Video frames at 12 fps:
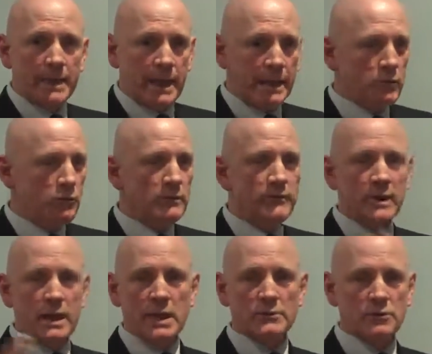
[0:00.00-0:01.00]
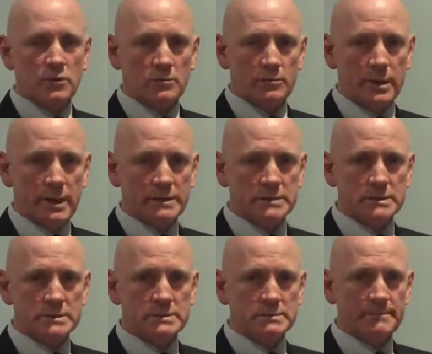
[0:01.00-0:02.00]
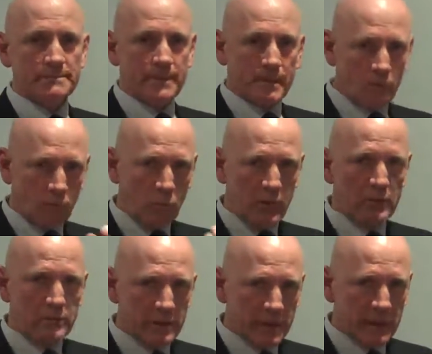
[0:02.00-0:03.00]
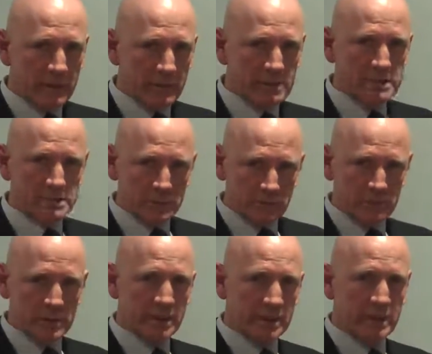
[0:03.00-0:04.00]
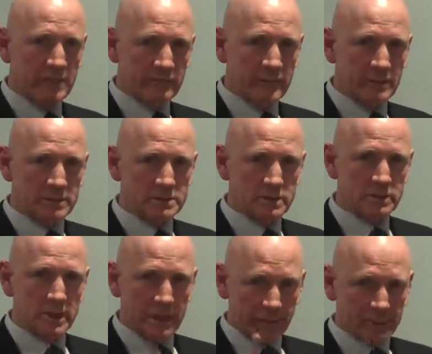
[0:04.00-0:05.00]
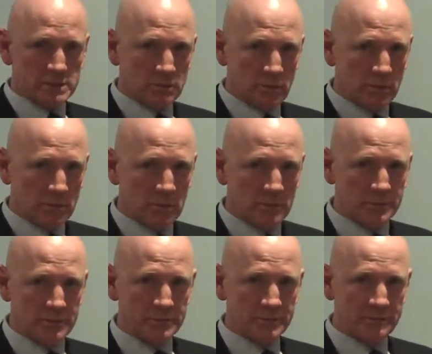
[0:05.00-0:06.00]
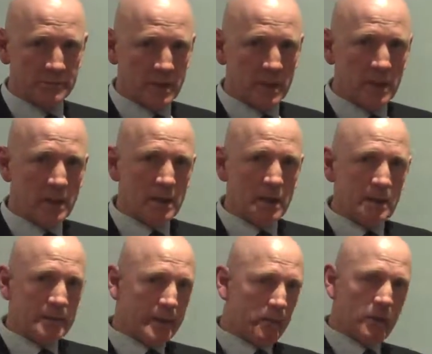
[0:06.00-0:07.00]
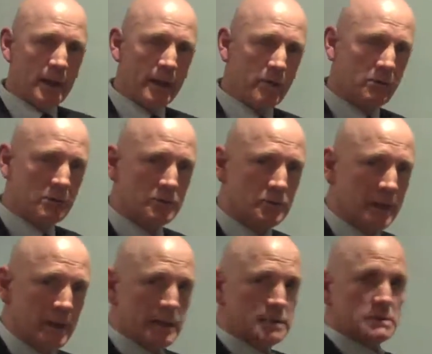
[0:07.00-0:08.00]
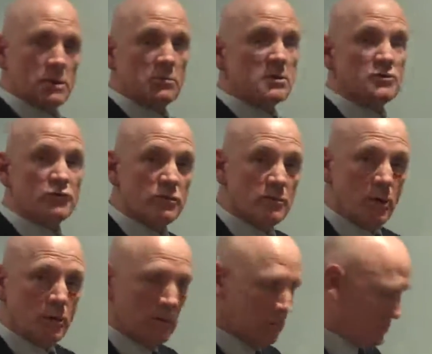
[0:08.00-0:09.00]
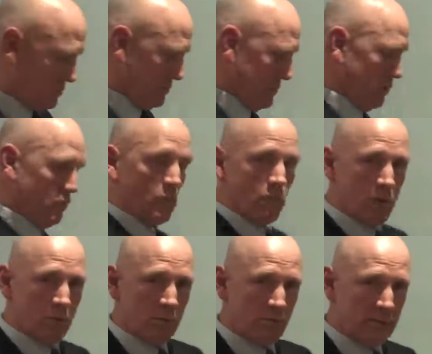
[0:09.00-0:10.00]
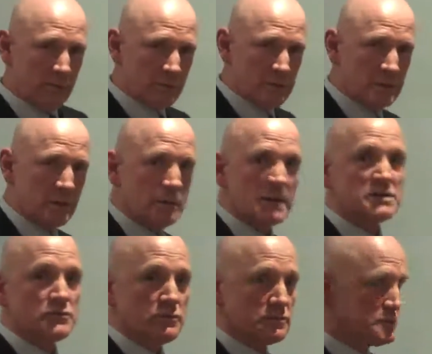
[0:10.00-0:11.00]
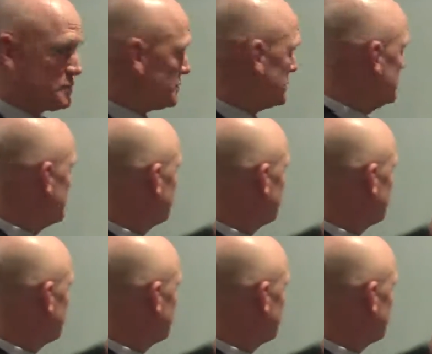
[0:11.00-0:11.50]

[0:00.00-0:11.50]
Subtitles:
In all of that 100 odd pages, where are the areas that you really need to focus on? And that's what I want to do. Now, how I want to do that is, I want to draw a model. What will we use? Let's draw a circle.